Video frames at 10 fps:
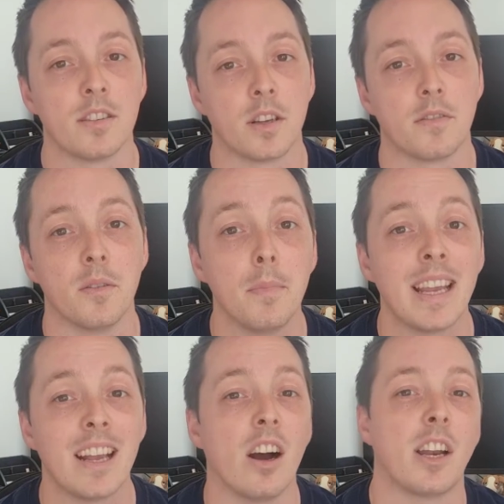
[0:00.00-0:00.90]
So for
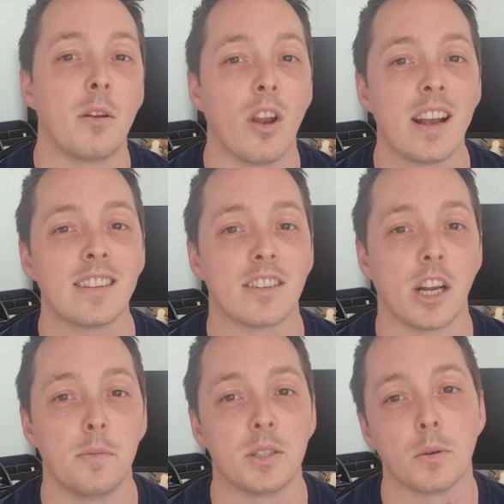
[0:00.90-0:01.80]
me, I don't like to
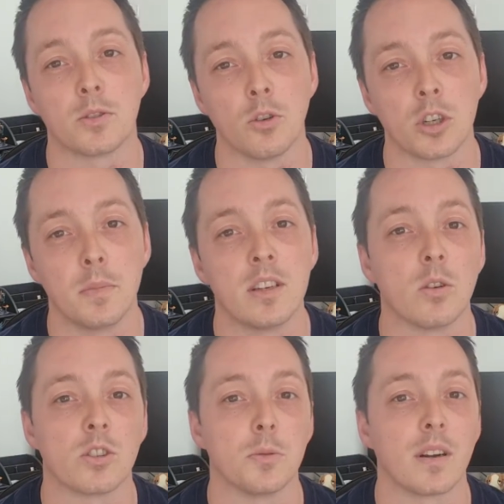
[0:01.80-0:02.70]
go into a tournament
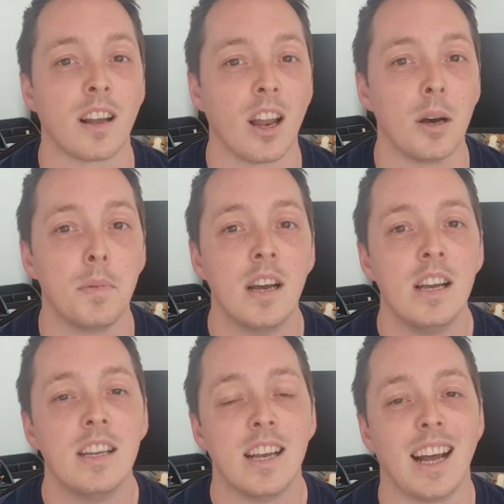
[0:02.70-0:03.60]
or to a club
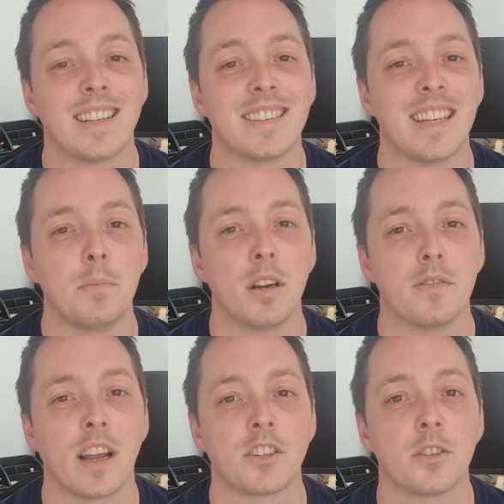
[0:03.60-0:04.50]
and to see my
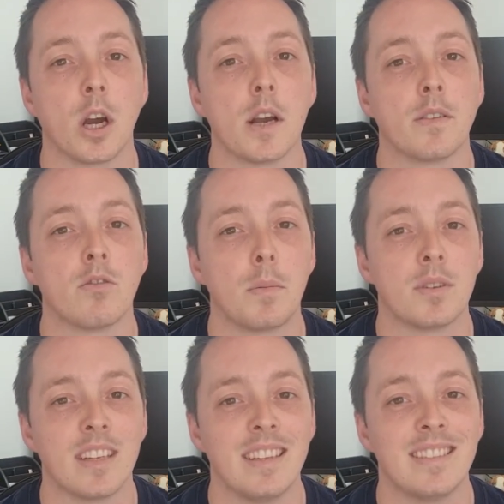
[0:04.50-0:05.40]
faction
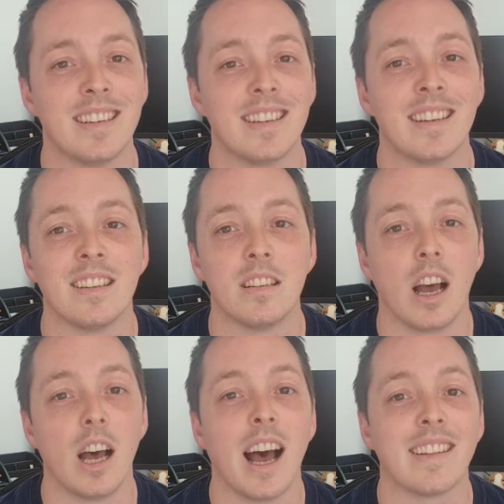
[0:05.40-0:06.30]
overrepresented
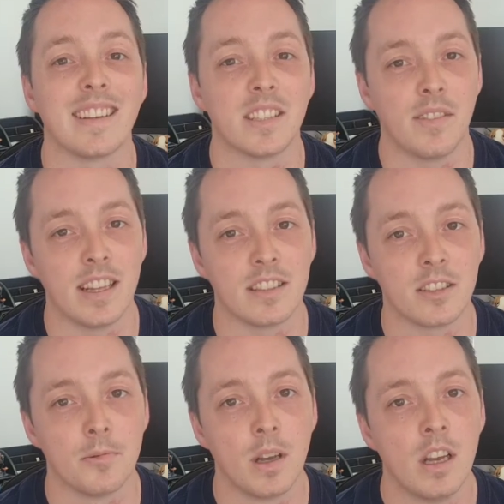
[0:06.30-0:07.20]
at these
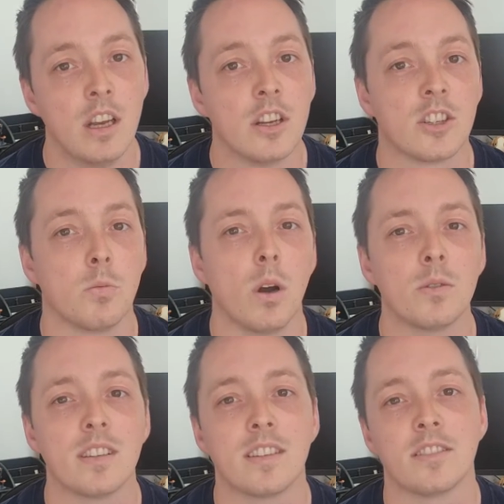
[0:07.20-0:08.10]
events. So
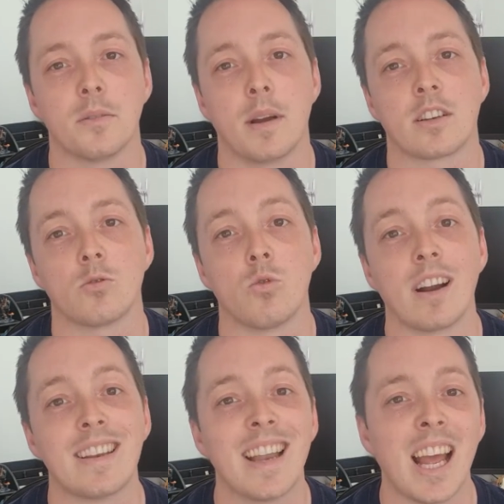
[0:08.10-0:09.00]
whilst the Sons of Magnus
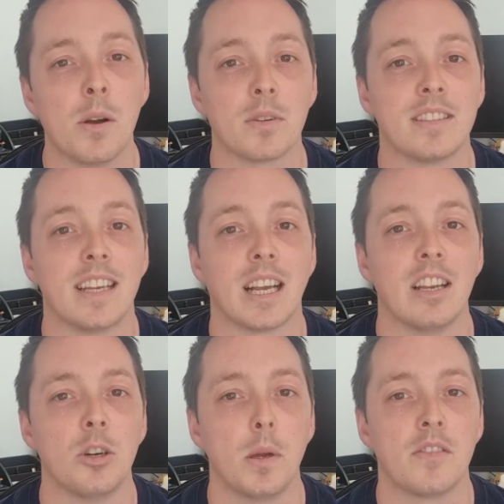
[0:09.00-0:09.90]
right now are seeing a
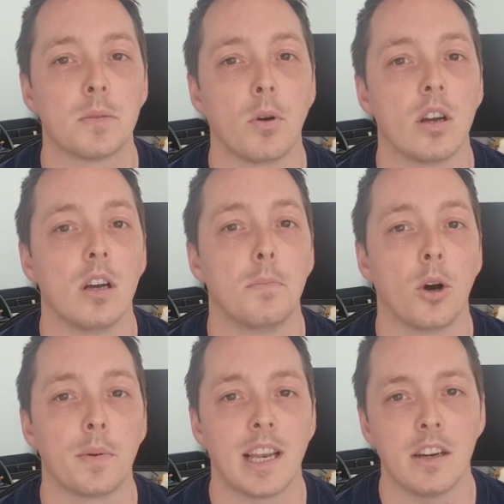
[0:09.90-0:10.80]
little bit of a
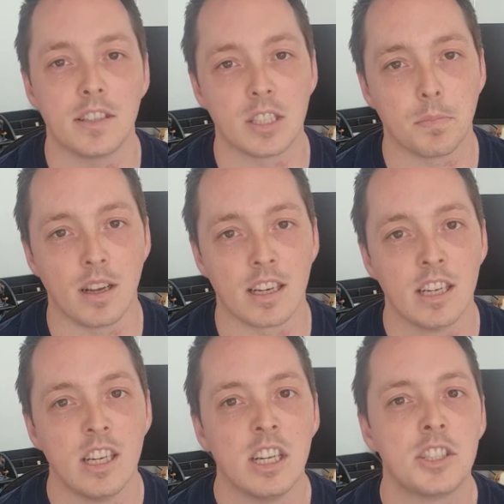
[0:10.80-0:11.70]
popularity spike,
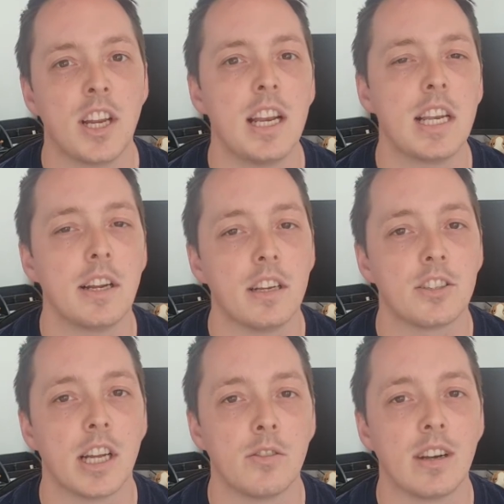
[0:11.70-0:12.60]

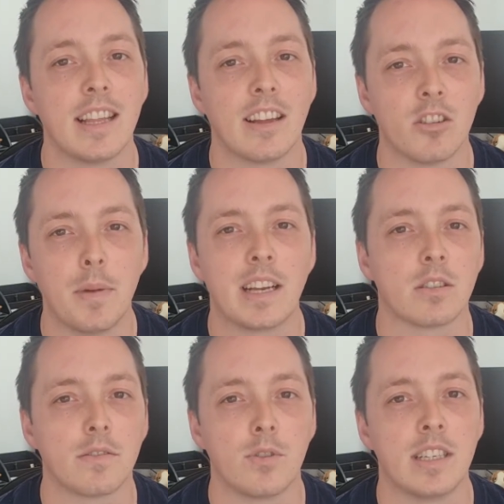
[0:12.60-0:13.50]
generally they remain
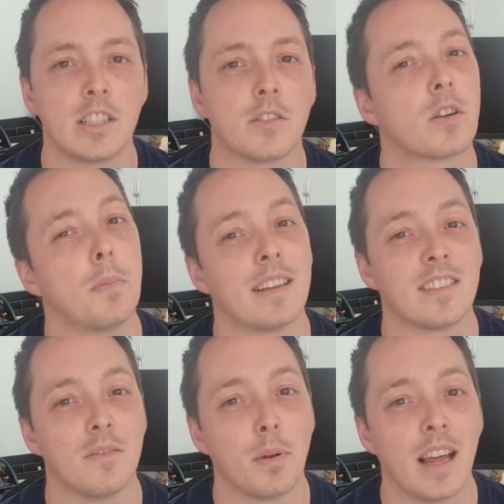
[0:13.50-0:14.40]
on the fringes of
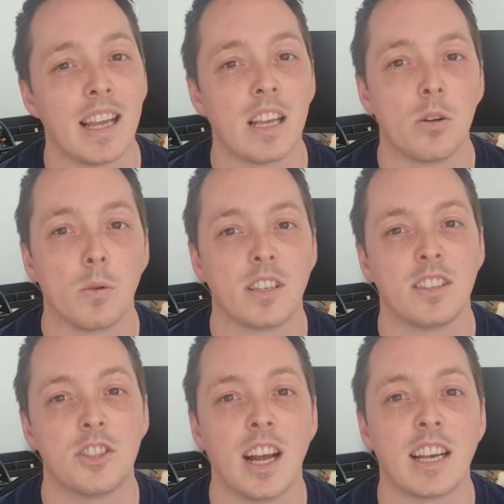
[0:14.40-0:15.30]
competitive play, which is
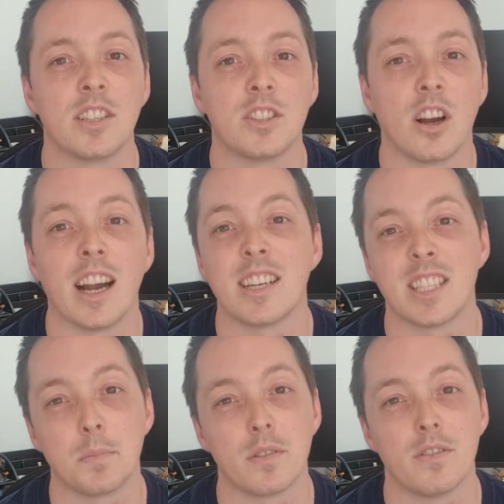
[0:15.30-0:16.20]
a challenge I
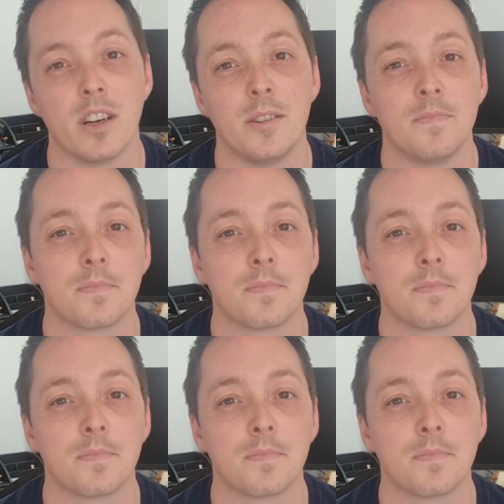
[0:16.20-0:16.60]
actually prefer.